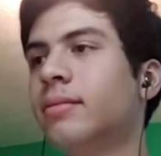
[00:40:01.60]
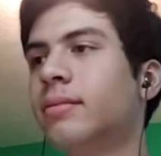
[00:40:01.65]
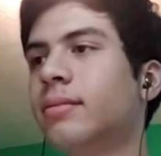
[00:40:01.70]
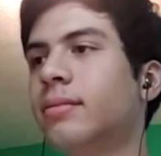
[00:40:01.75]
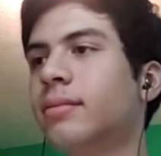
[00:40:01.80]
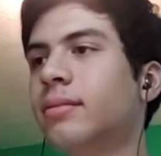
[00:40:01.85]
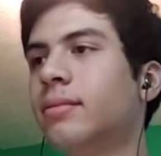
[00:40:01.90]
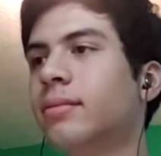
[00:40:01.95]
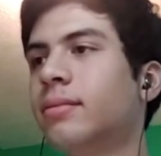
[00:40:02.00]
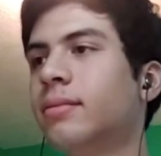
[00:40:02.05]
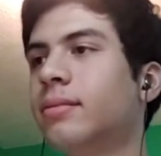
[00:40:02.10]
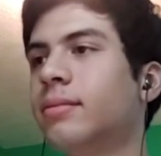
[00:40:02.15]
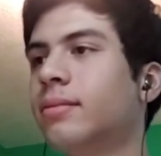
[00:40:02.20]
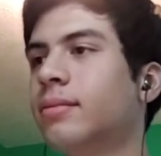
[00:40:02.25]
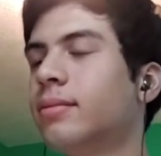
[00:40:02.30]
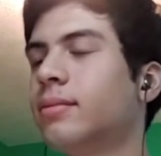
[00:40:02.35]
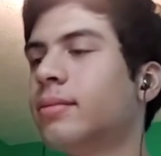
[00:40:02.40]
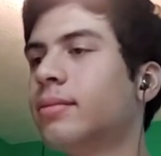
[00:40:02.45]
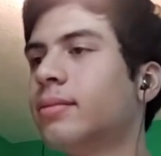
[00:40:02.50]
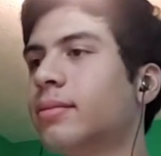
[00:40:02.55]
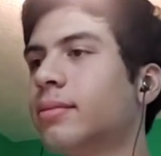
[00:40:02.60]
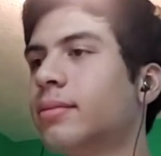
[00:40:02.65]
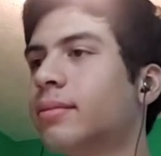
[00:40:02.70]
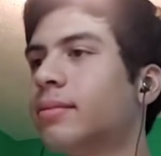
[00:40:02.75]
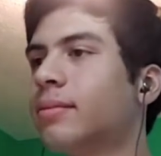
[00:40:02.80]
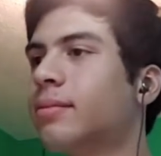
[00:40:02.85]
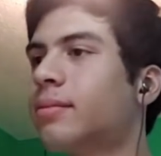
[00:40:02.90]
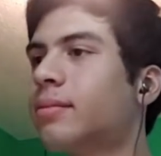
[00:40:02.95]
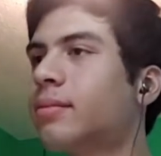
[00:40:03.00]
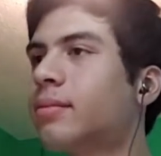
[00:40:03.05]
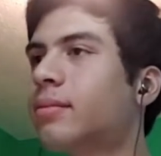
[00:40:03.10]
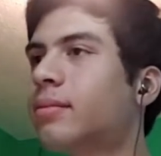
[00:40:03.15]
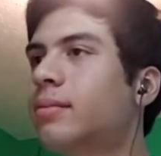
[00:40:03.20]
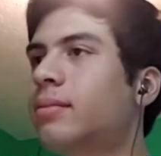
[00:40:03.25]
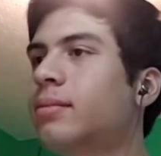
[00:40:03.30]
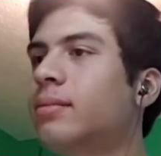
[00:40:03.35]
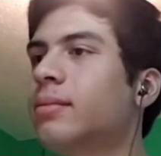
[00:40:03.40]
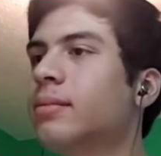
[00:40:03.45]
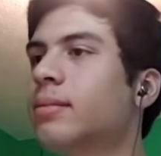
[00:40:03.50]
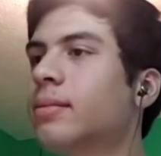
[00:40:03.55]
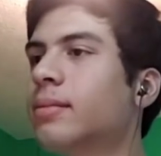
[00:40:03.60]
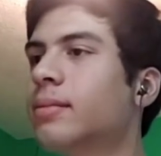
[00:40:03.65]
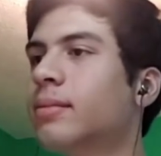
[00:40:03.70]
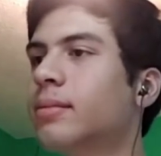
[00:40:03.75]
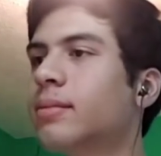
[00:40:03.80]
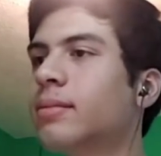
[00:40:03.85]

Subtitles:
This person isn't speaking.